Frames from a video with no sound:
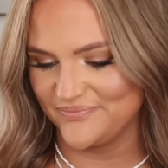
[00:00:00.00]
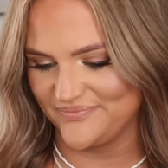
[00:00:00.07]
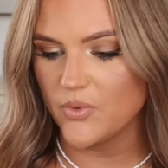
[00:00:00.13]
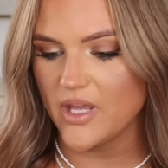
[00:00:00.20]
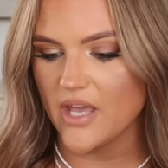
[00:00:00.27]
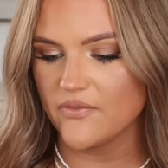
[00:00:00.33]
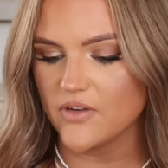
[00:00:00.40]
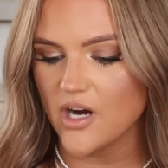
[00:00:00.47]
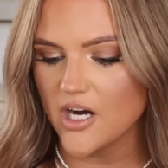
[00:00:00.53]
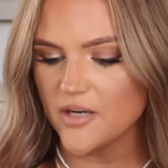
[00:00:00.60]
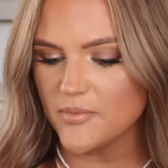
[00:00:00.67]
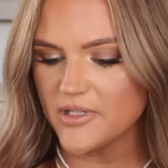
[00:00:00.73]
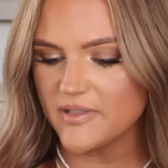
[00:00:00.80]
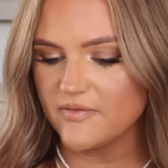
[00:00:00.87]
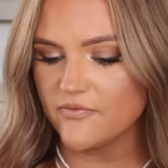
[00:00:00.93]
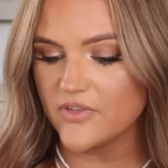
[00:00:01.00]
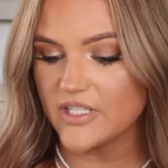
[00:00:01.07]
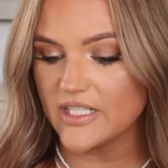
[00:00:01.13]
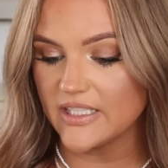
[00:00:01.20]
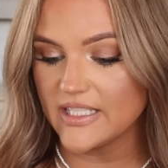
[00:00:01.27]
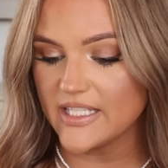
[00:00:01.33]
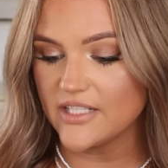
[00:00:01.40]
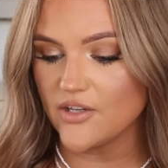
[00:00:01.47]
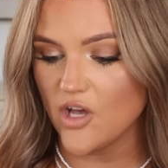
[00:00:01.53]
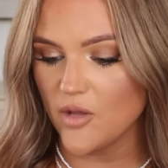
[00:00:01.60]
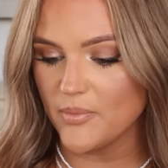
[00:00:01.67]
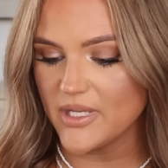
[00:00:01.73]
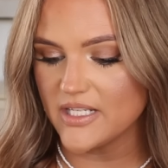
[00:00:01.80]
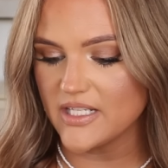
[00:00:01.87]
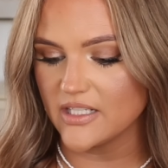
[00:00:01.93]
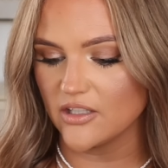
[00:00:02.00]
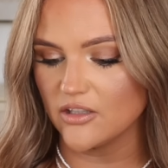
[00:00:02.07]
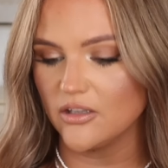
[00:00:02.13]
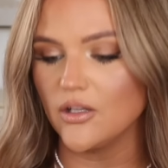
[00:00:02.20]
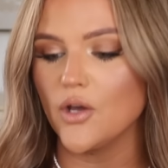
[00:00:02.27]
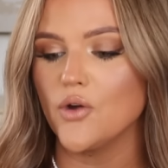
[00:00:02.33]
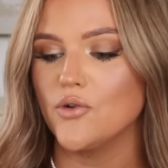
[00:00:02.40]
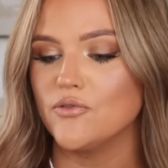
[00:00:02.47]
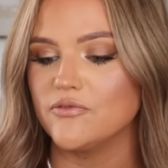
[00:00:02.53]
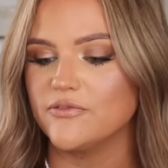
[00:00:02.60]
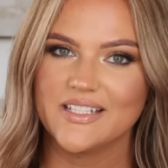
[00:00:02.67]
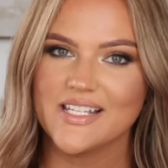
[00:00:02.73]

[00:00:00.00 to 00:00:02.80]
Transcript: We have cardamom, vanilla, and almond, and clove.